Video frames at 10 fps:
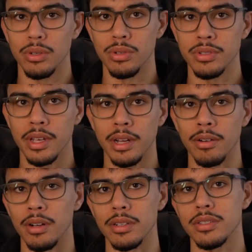user
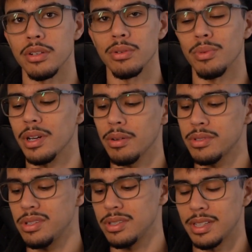error. So when I
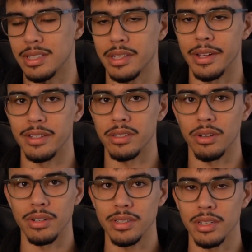was using this lens,
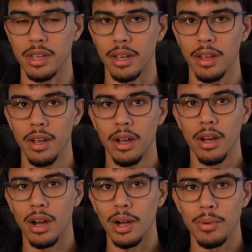honestly,
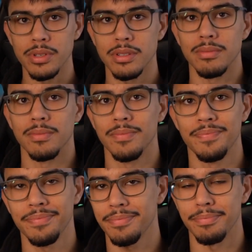I wasn't
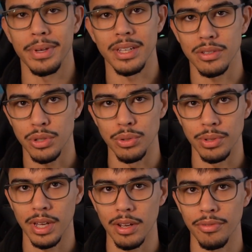being too
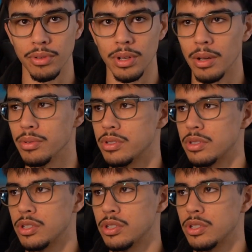careful. I was